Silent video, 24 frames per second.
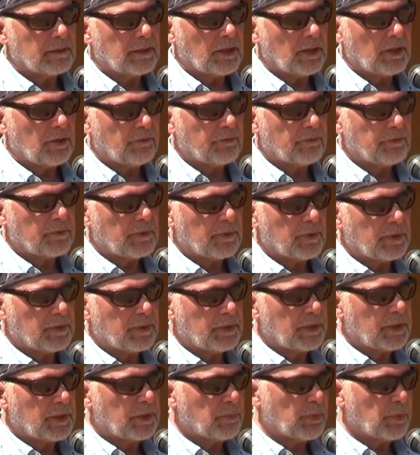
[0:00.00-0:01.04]
of
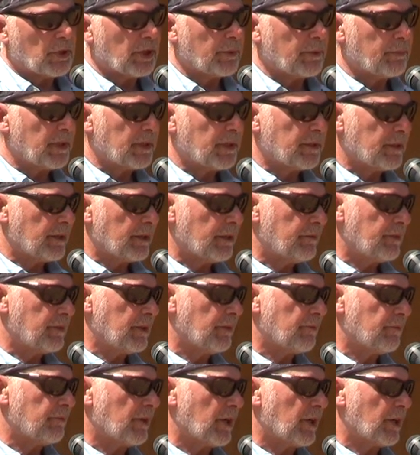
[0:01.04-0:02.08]
the Department of
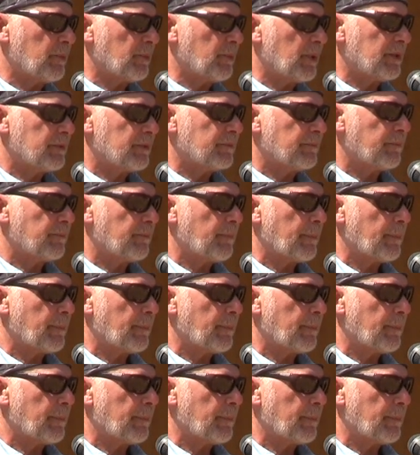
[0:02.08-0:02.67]
the Environment